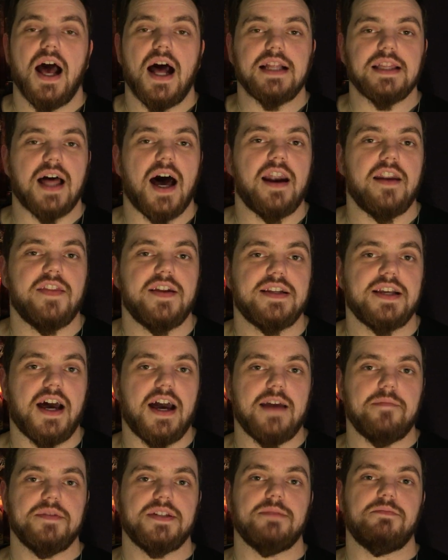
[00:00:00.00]
A lot of the
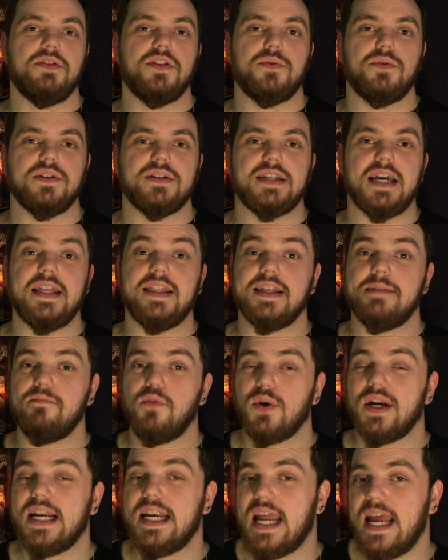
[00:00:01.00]
time, some of them will say the
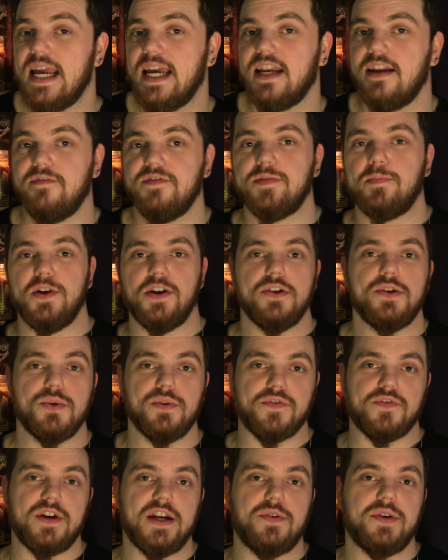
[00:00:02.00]
more negative
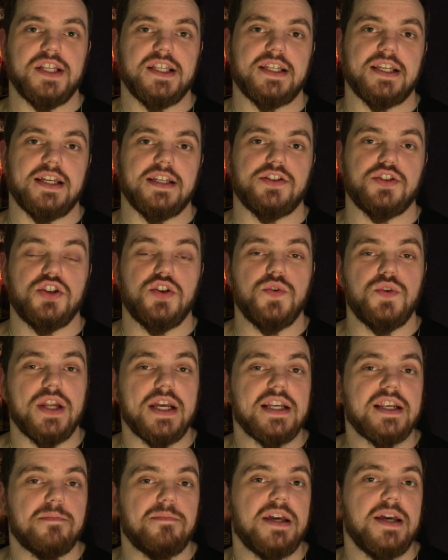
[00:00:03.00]
spiritual frequencies tune
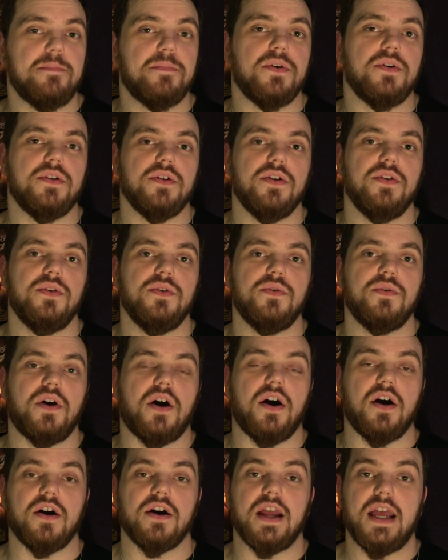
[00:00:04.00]
into people who
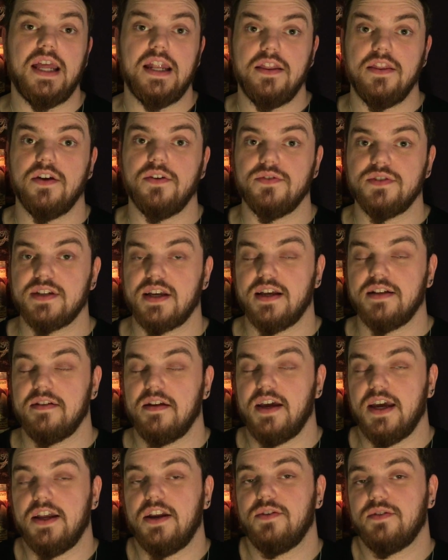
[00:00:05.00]
are in those
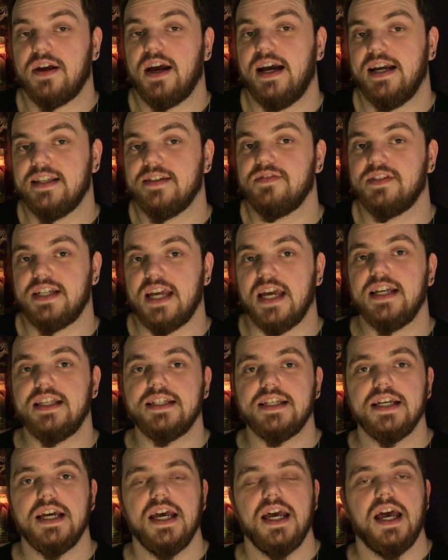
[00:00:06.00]
kinds of
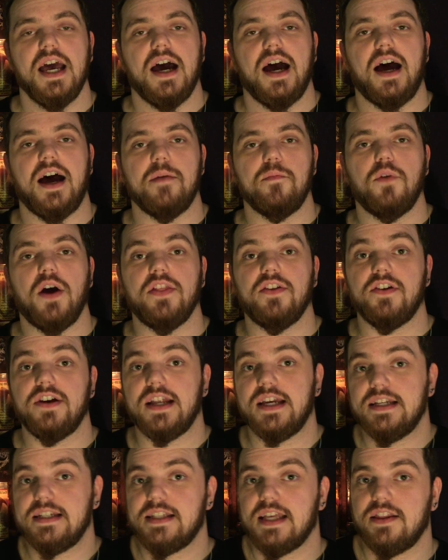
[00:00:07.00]
states, whether
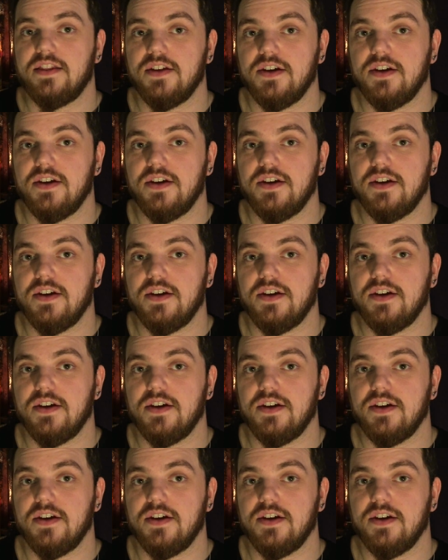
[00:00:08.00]
it is that